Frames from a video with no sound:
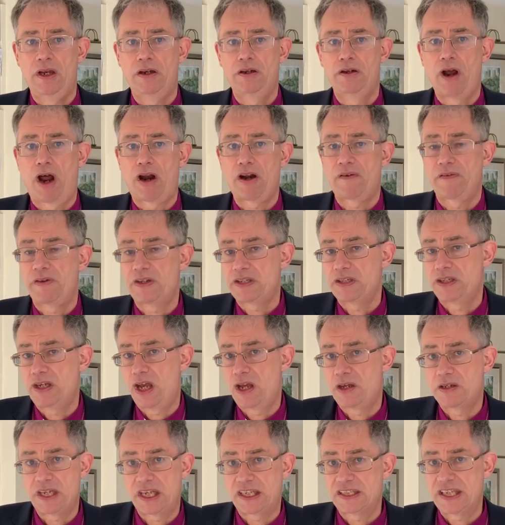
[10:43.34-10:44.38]
None of us
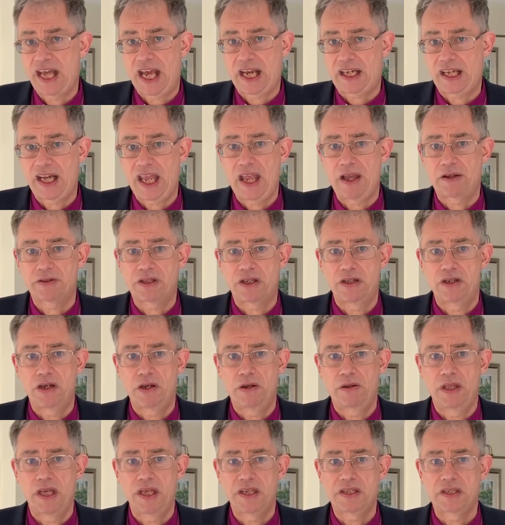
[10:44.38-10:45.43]
knows exactly how to
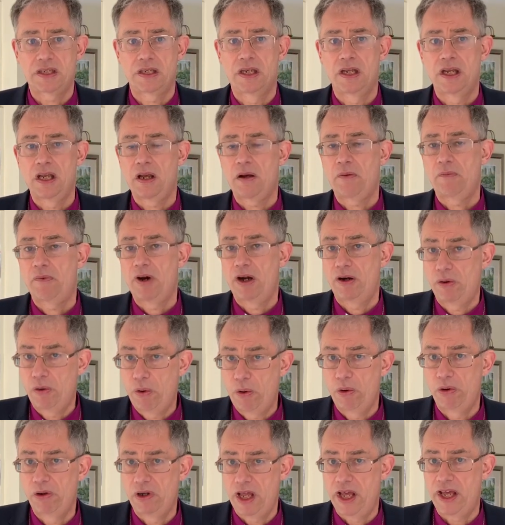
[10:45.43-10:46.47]
do this. We're
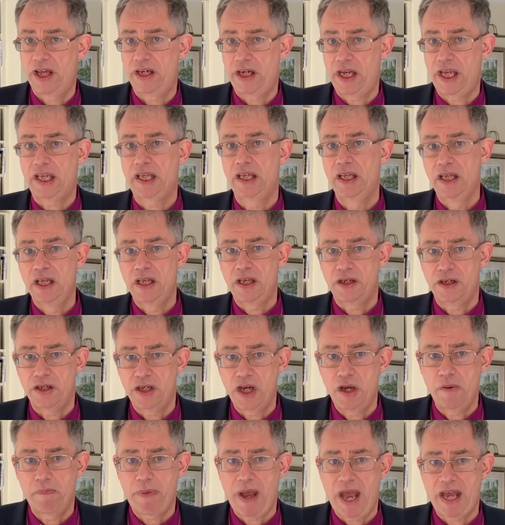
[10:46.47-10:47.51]
all learning
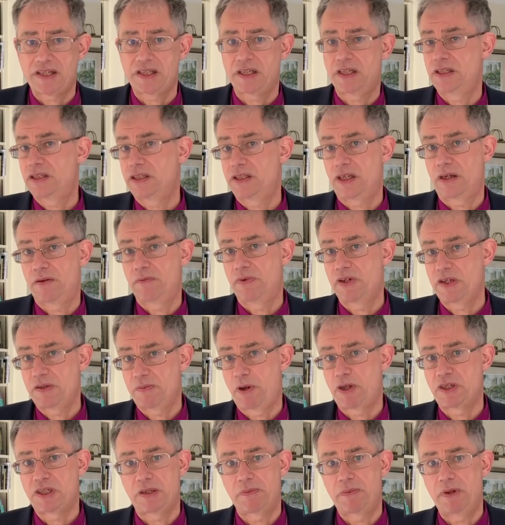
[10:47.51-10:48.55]
new patterns and
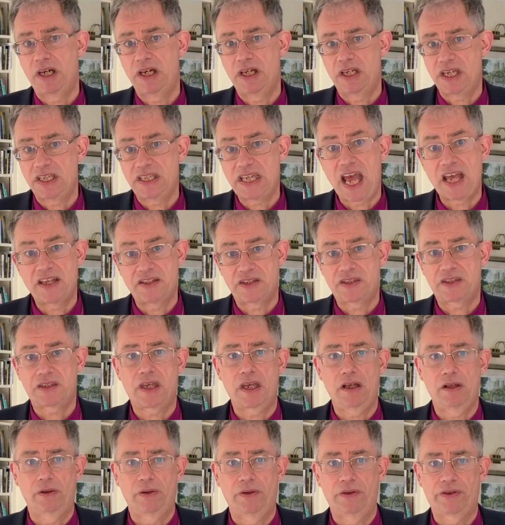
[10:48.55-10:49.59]
responsibilities and
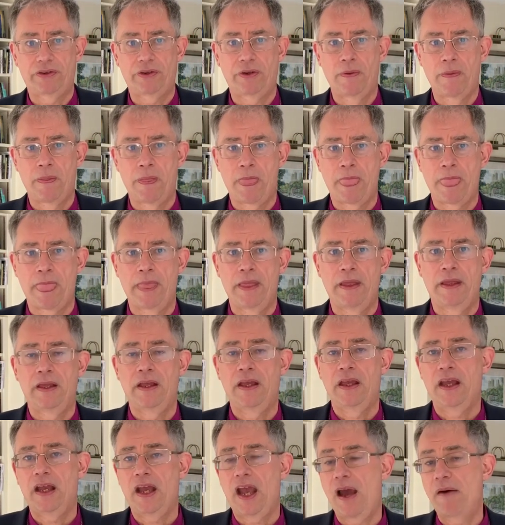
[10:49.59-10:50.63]
skills.
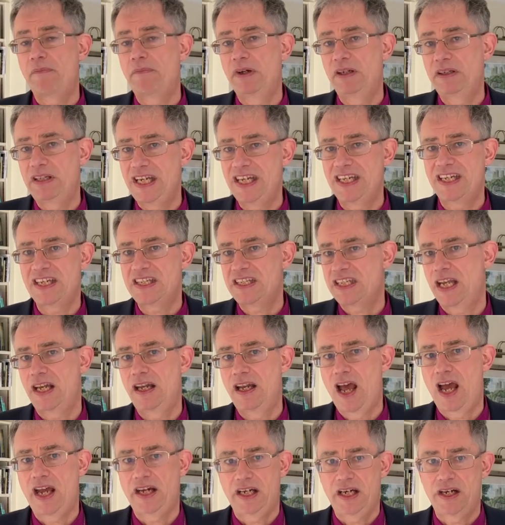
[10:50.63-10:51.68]
And we'll need to sit
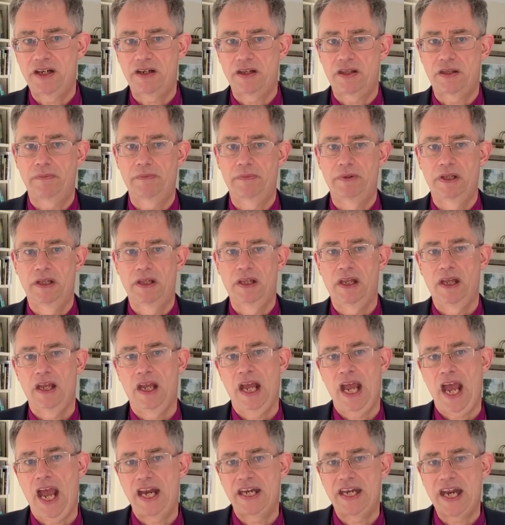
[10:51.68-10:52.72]
lightly to them
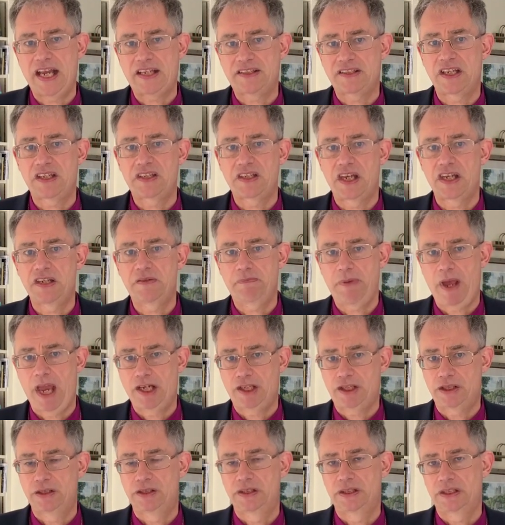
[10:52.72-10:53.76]
and exercise
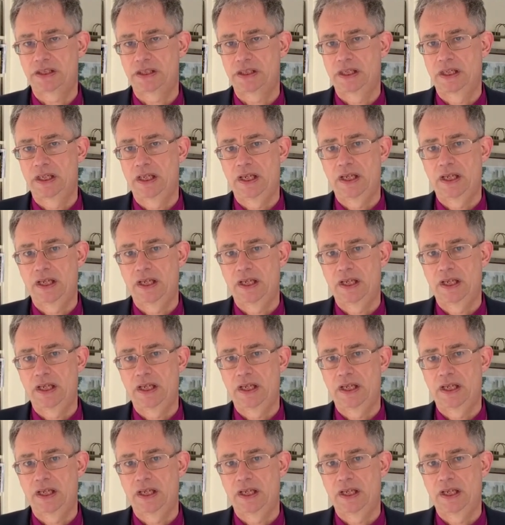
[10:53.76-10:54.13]
patience